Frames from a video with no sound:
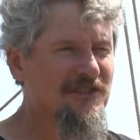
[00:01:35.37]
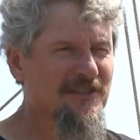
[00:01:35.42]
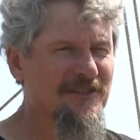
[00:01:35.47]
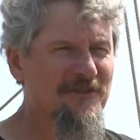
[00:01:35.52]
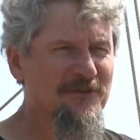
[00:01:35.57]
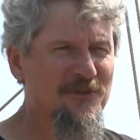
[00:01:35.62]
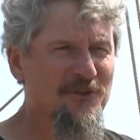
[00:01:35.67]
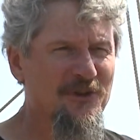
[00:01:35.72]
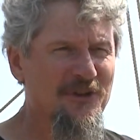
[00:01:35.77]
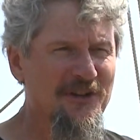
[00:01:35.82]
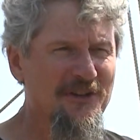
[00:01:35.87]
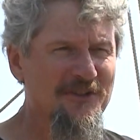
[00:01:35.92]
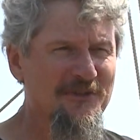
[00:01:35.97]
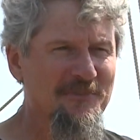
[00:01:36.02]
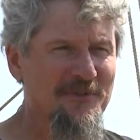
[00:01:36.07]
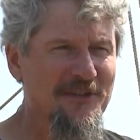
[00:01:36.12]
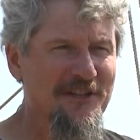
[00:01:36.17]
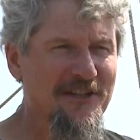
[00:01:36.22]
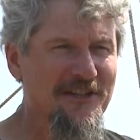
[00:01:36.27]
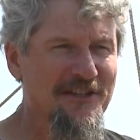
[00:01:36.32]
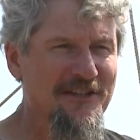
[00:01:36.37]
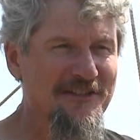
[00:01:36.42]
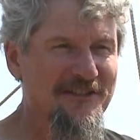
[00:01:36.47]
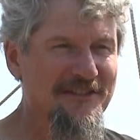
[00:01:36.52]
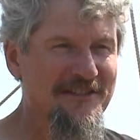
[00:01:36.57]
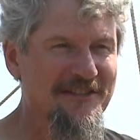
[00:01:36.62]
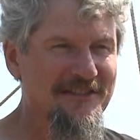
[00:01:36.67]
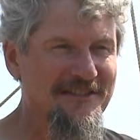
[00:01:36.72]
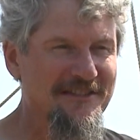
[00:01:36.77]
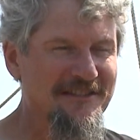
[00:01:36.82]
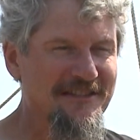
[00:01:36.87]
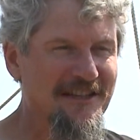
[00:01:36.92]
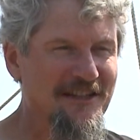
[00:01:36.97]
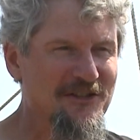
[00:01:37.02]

of course, because it's